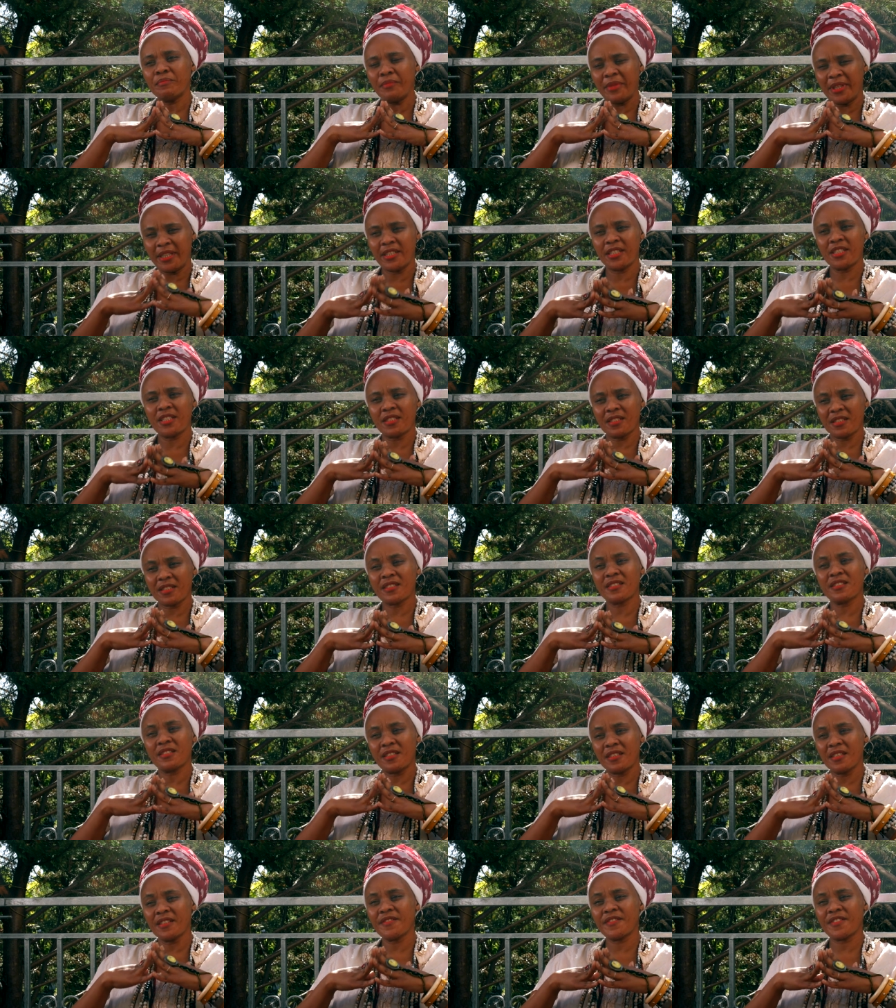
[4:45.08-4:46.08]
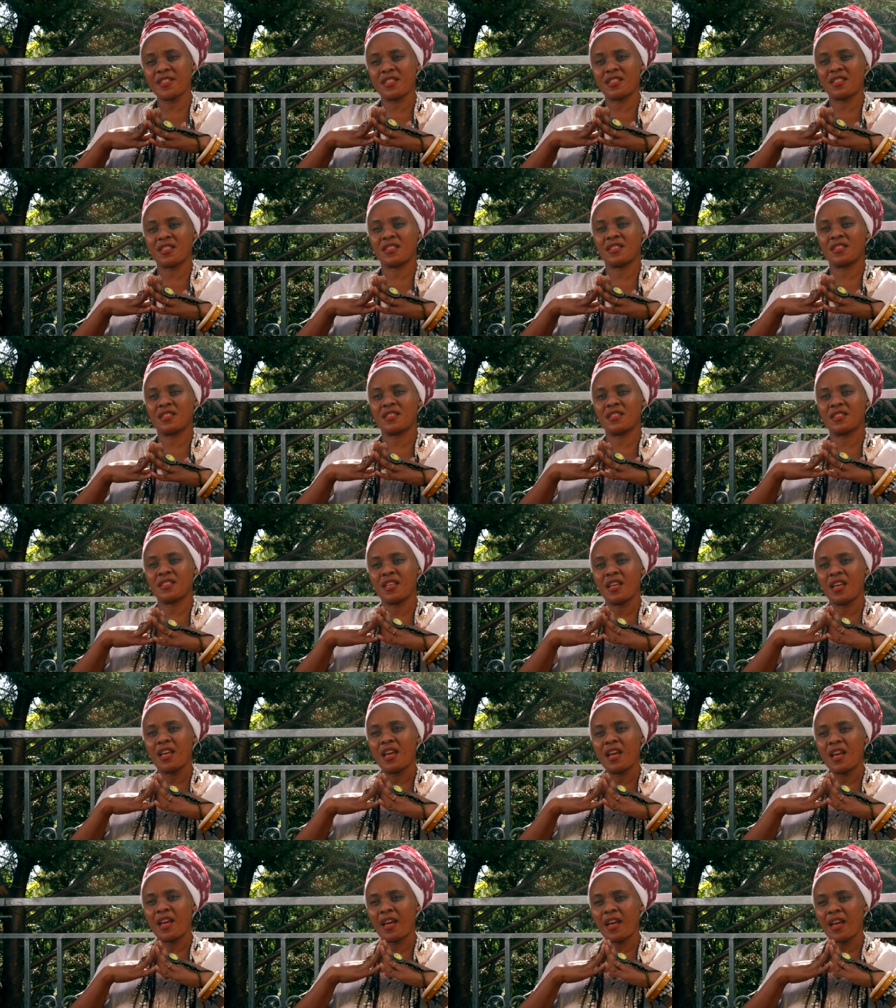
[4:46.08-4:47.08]
medical service
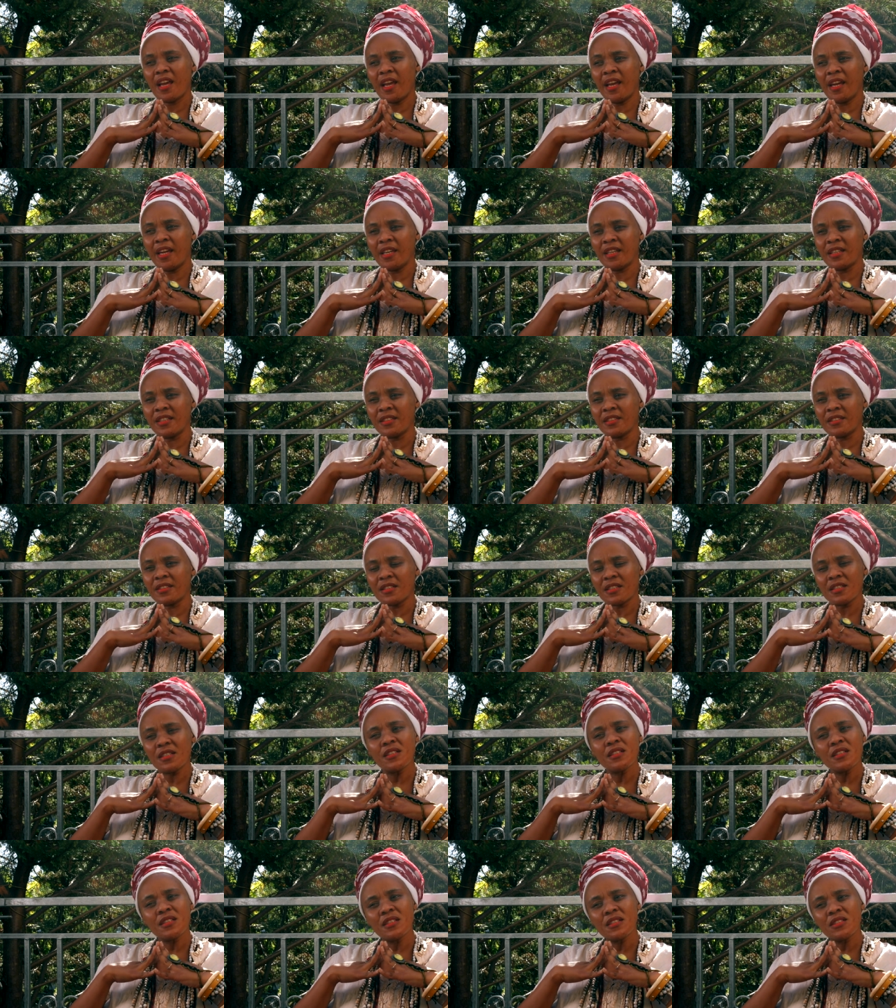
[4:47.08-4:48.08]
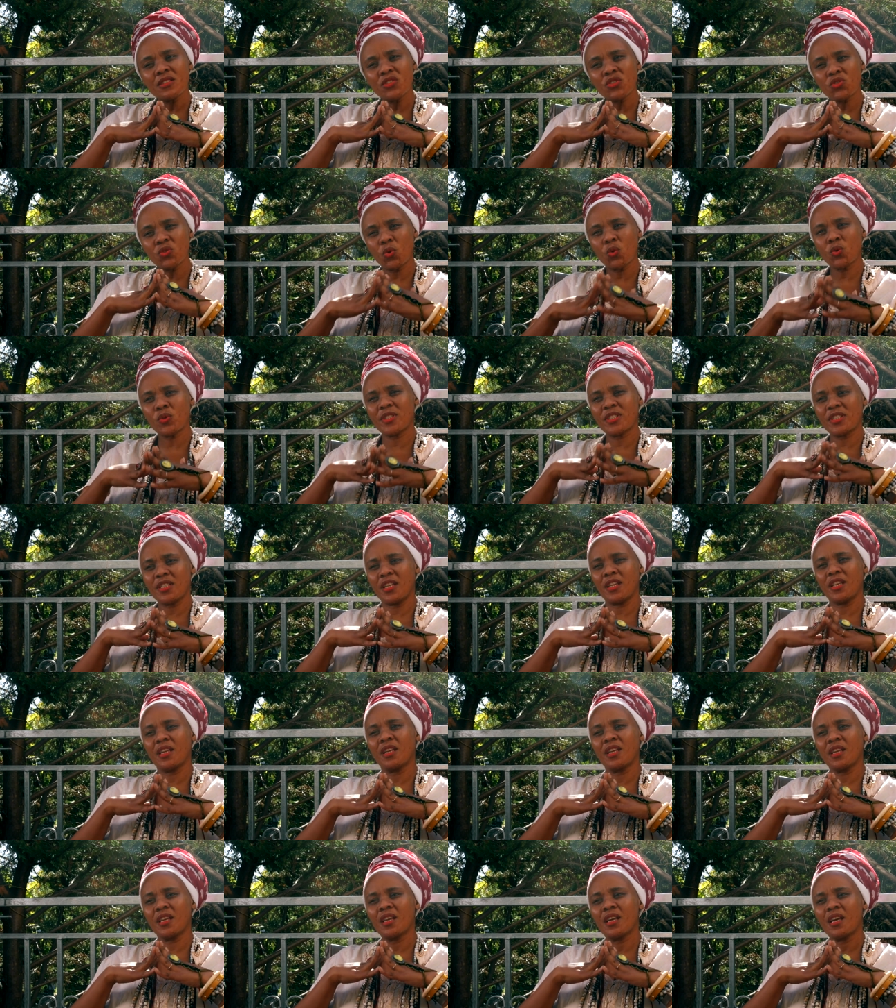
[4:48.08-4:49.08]
and sourcing
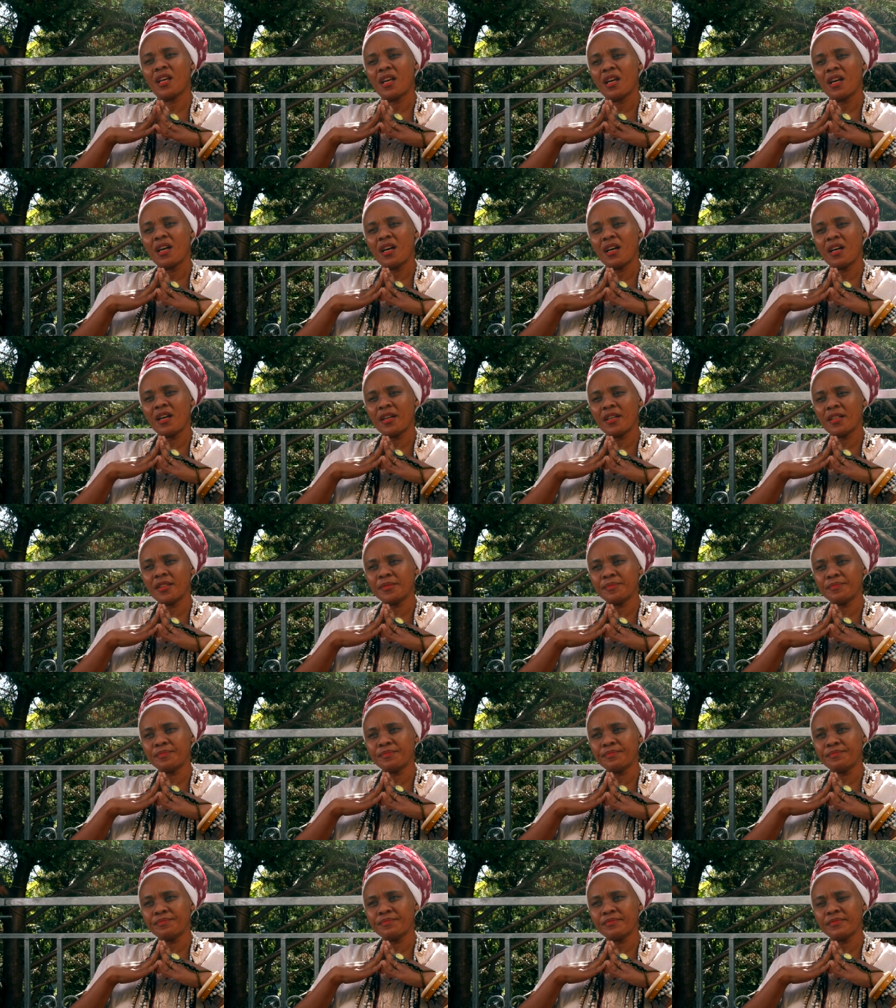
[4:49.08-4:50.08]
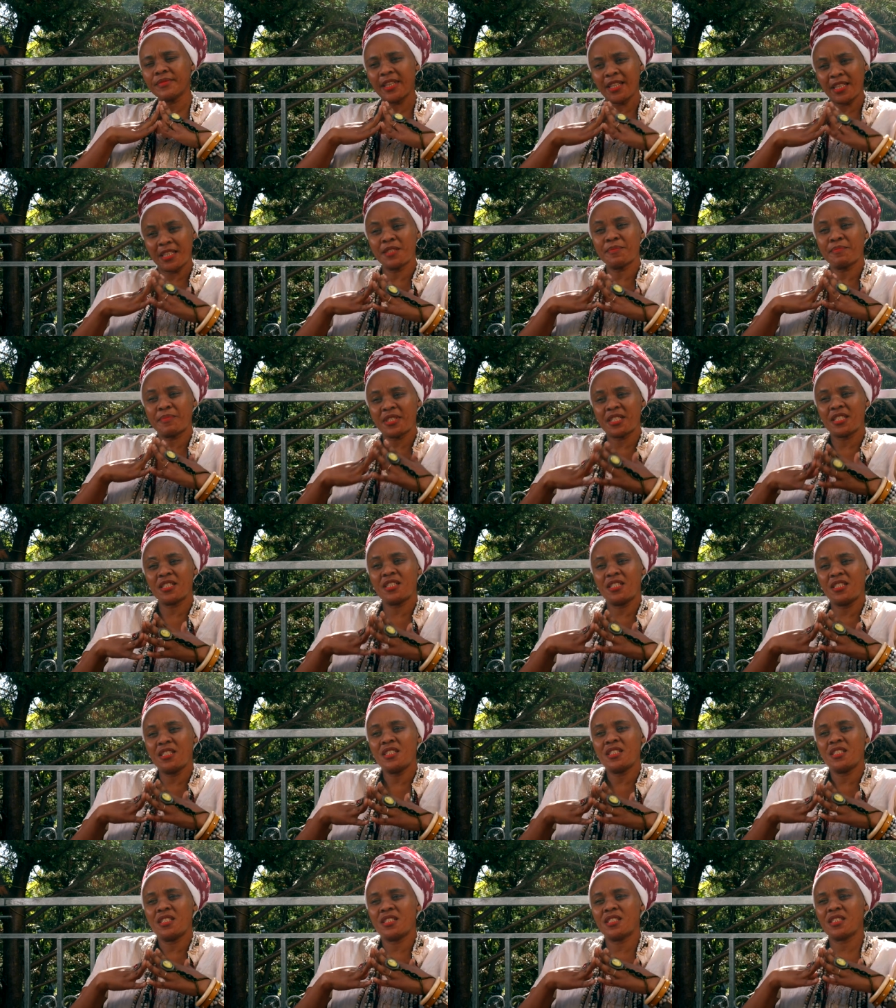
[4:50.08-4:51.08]
um,
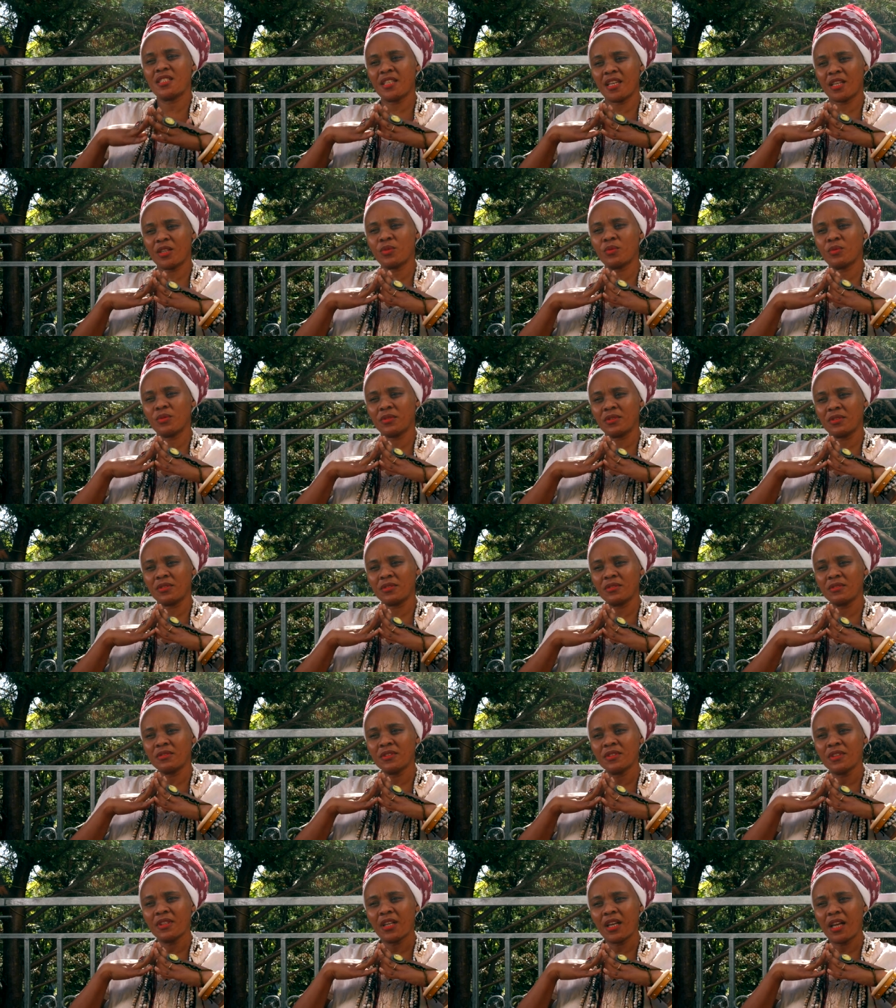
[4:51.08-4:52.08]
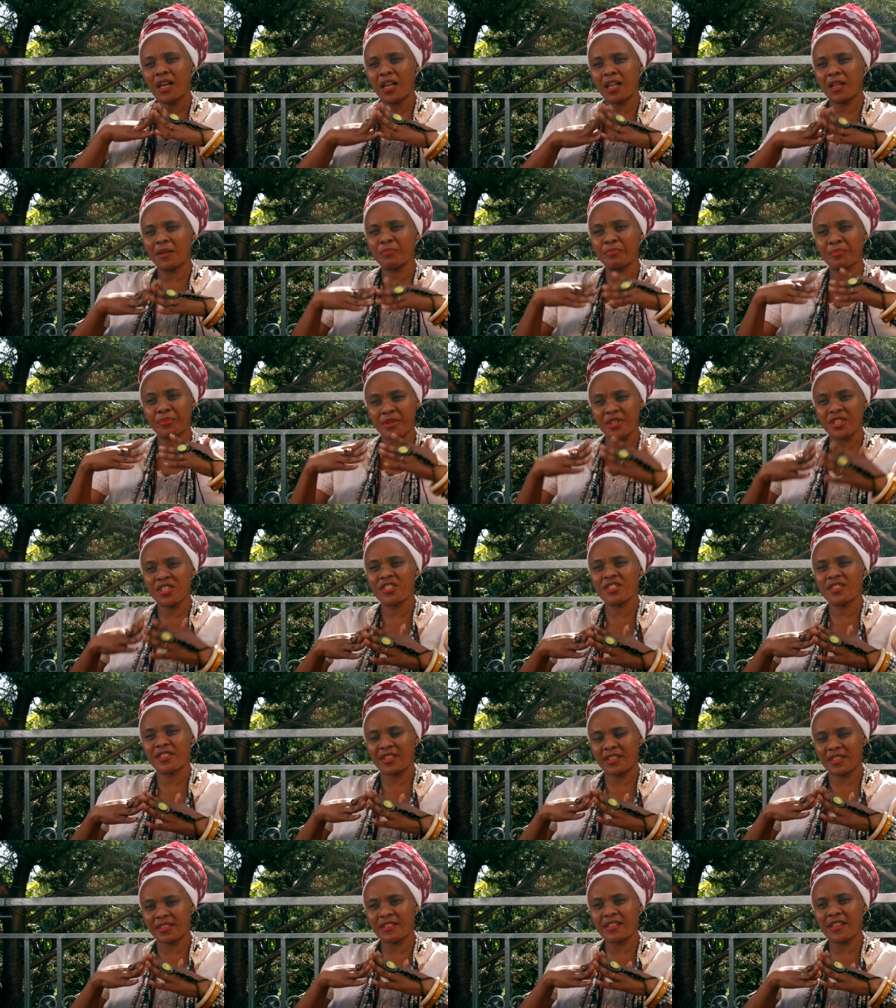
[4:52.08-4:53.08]
expertise that will help bridge
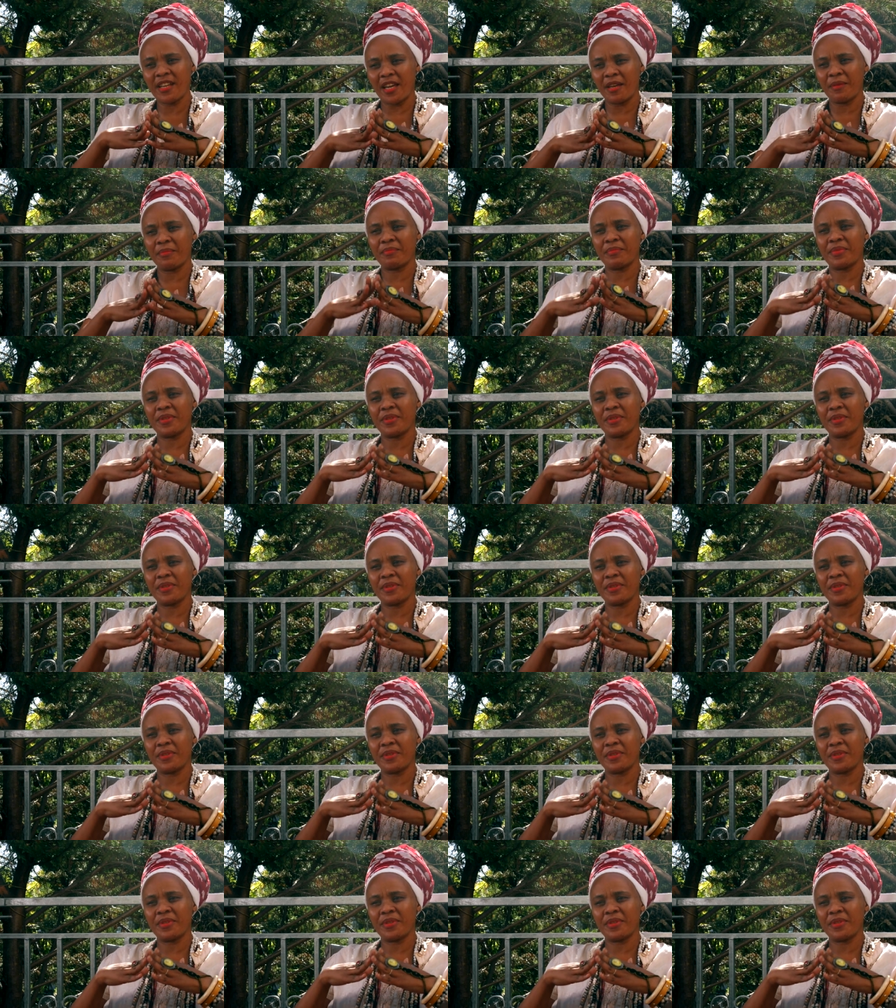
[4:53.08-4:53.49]
that gap